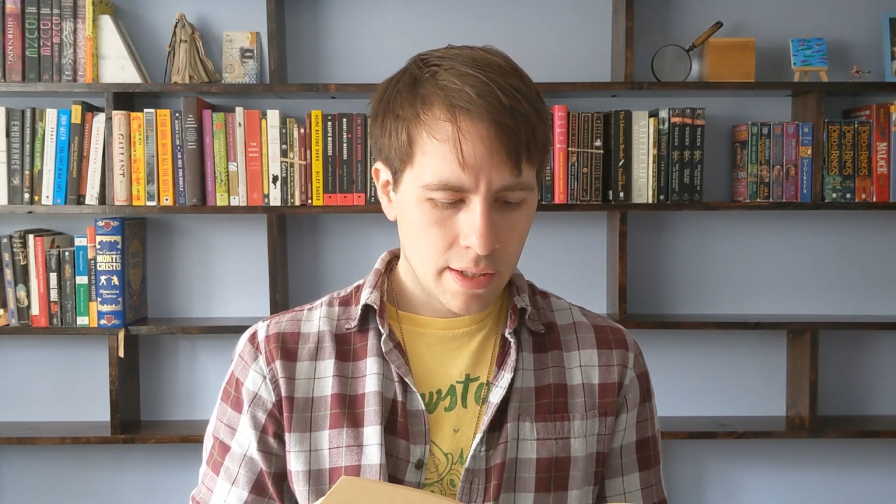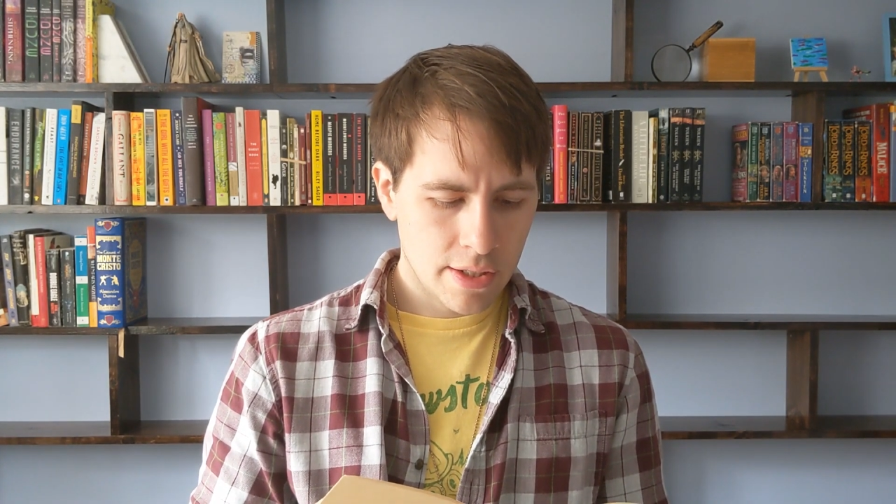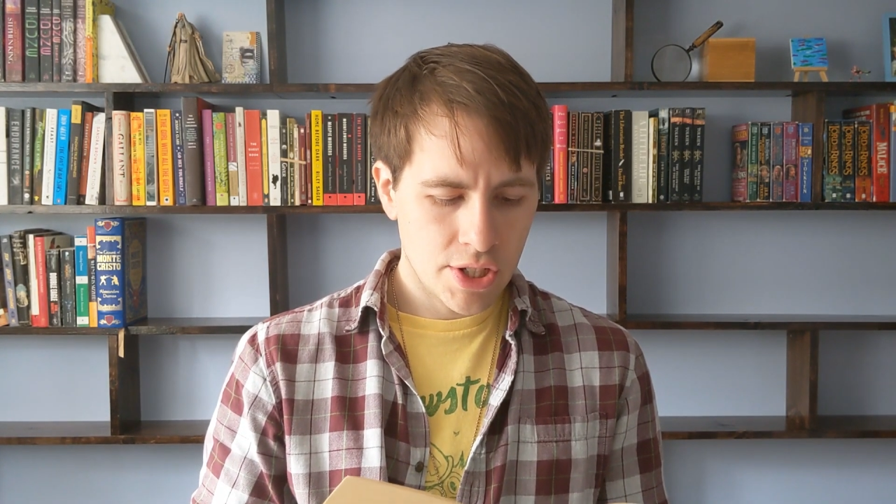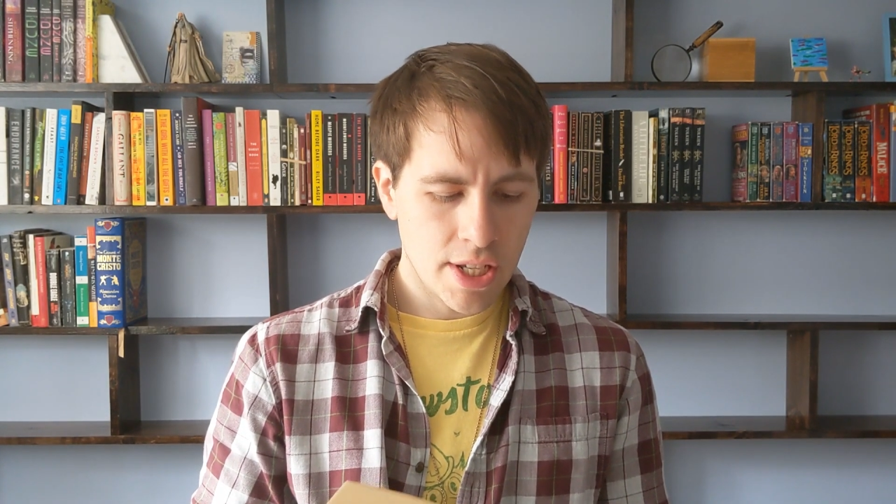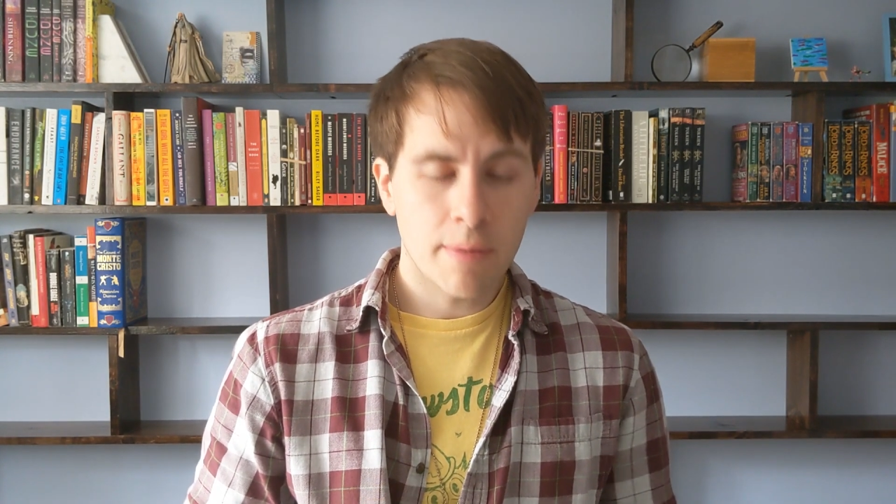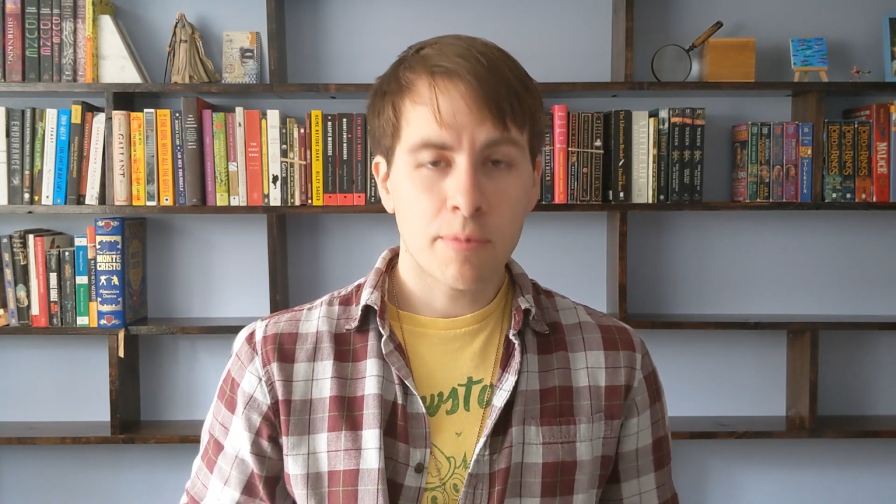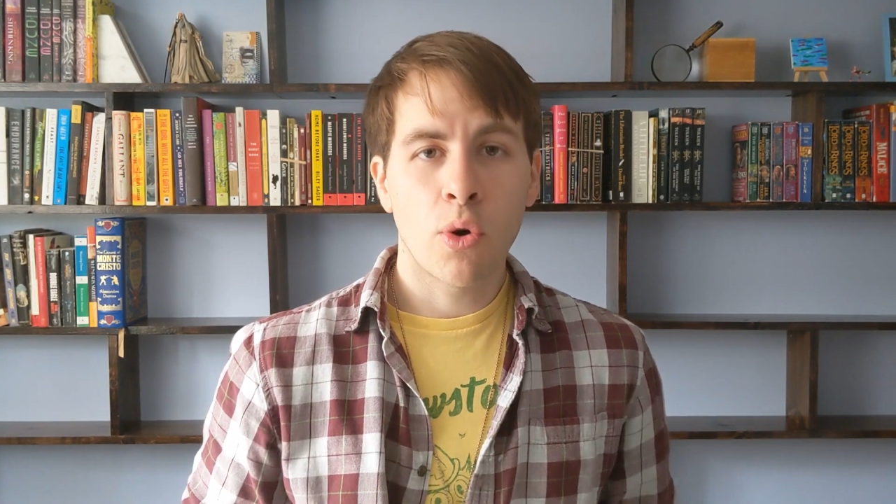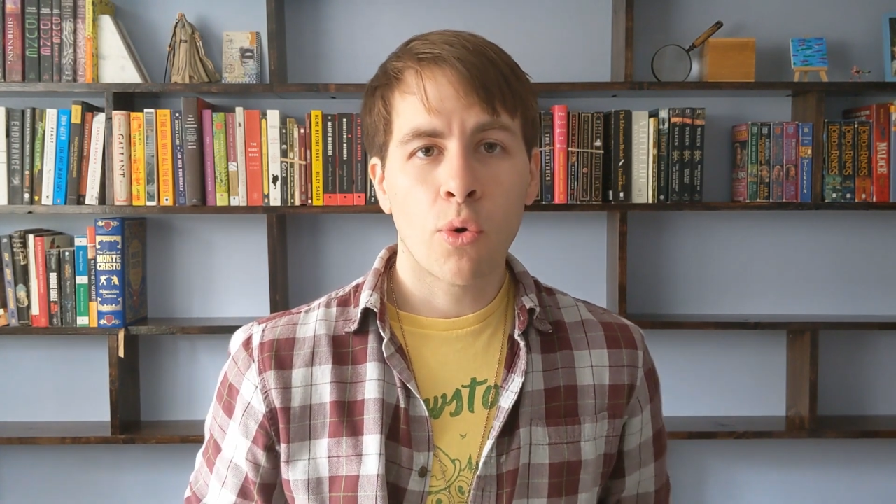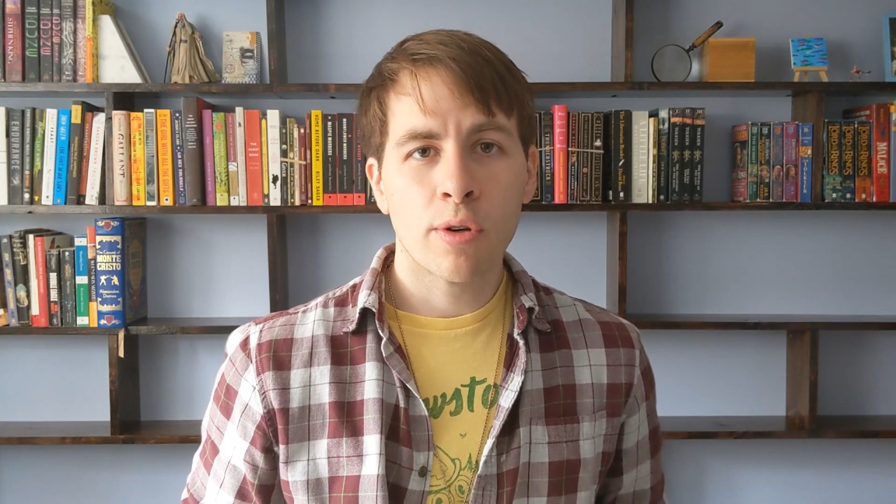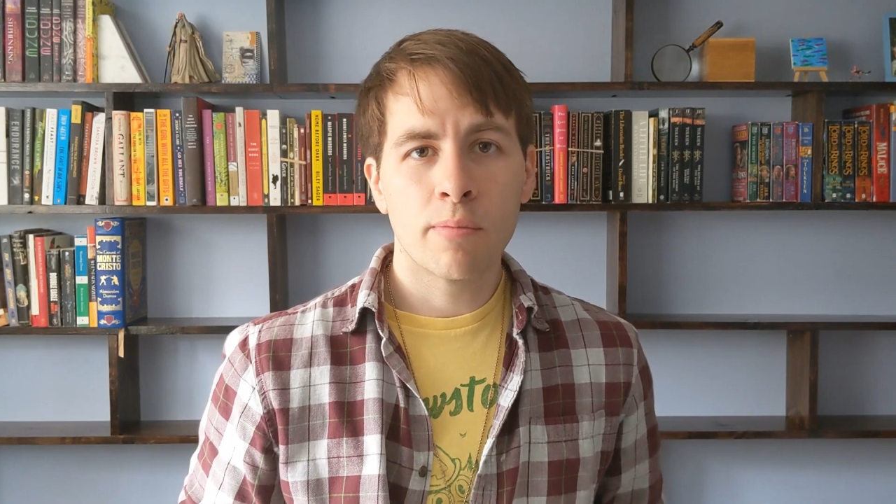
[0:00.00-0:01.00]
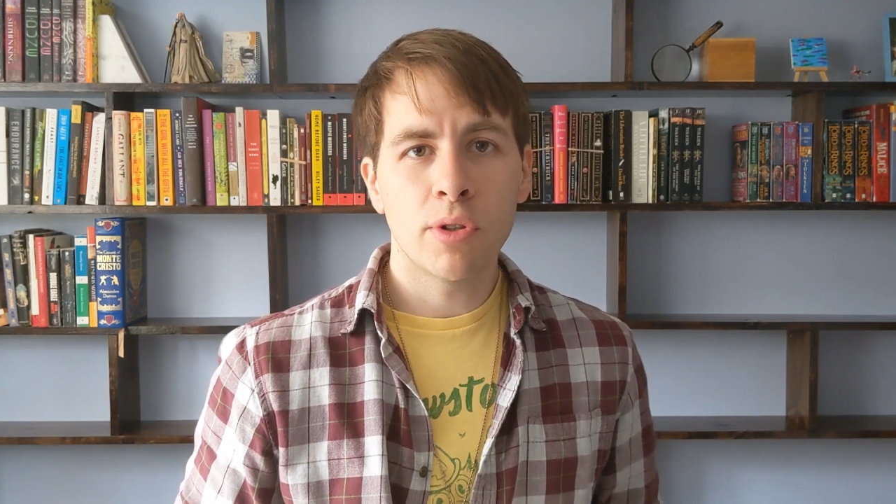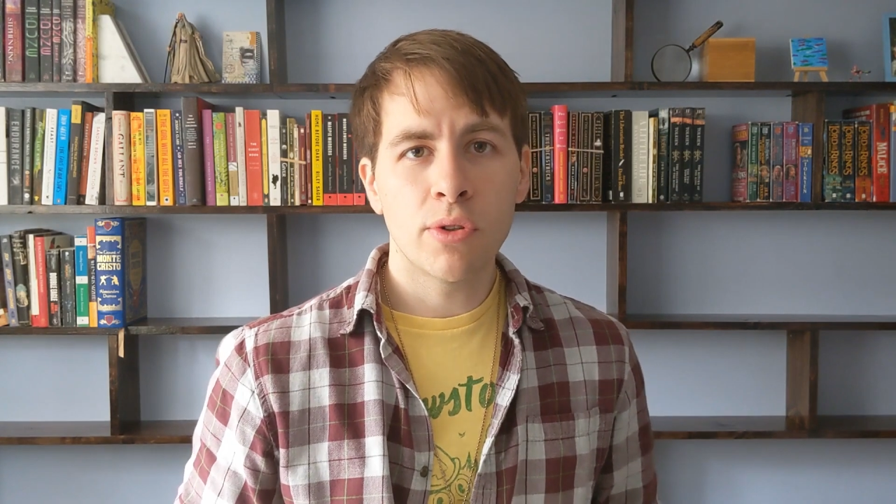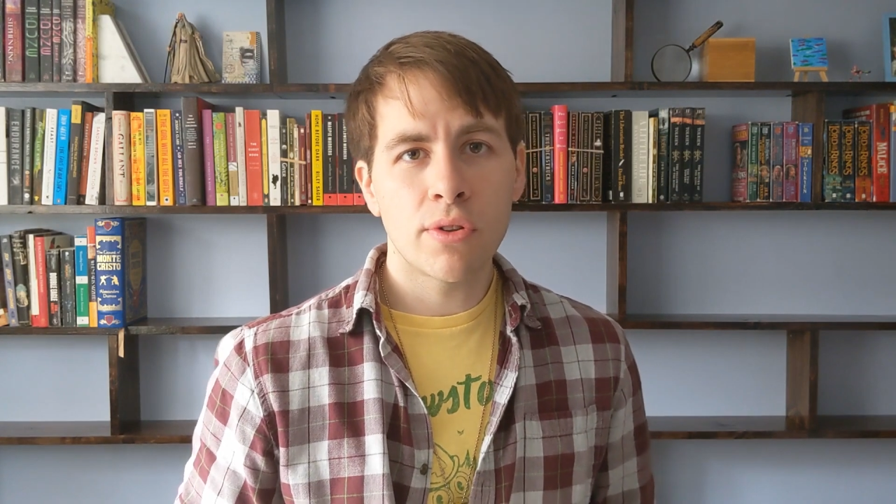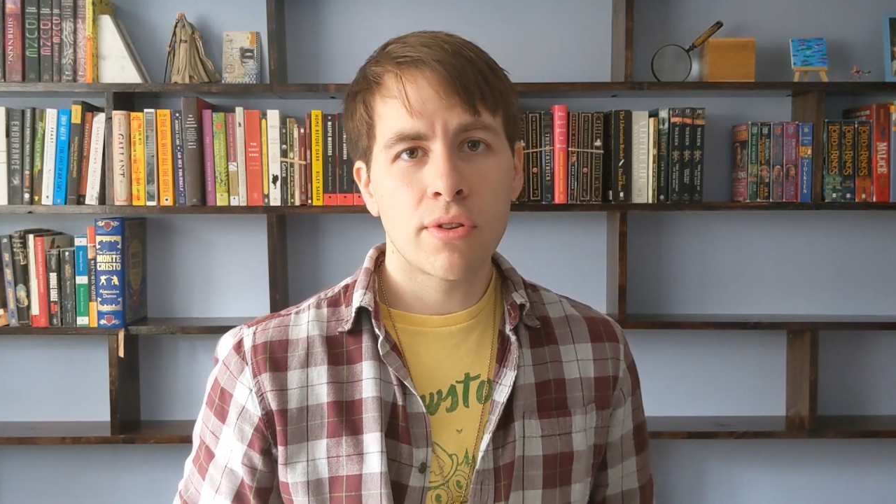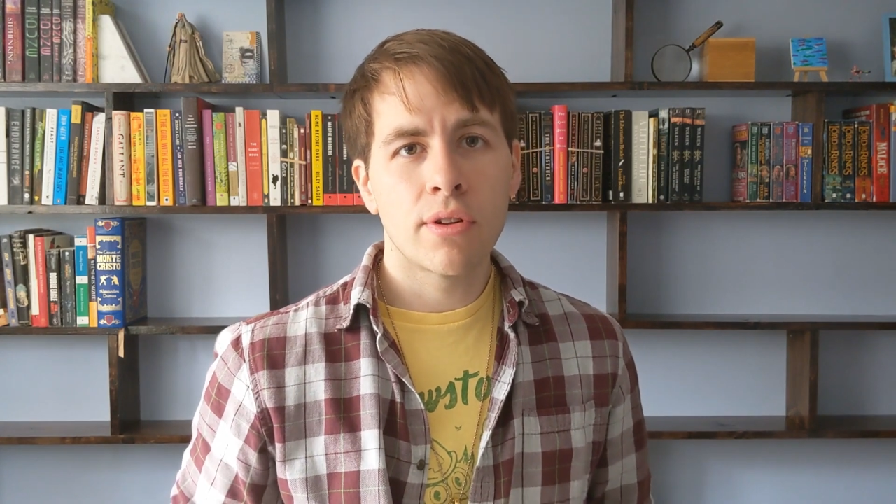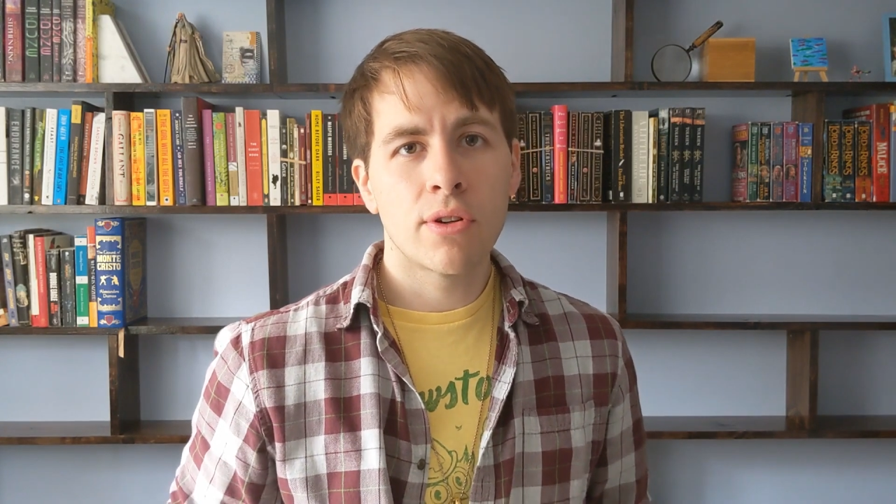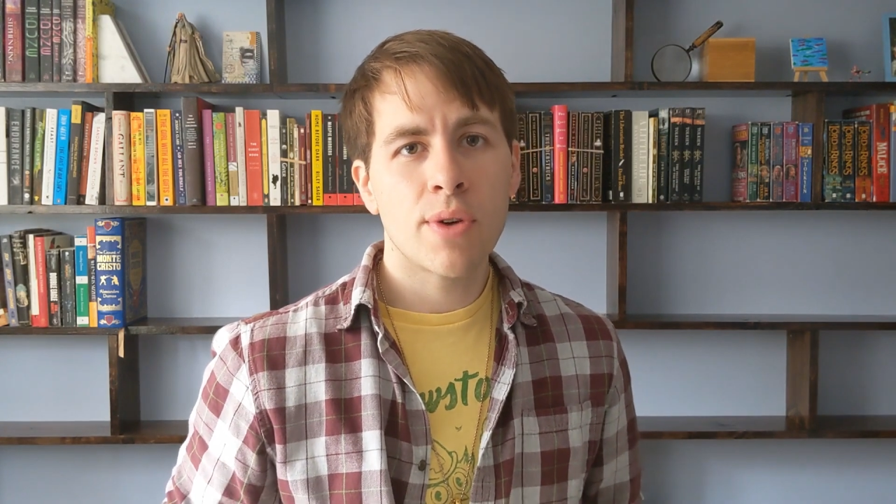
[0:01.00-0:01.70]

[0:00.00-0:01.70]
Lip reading: C.M. Kornbluth,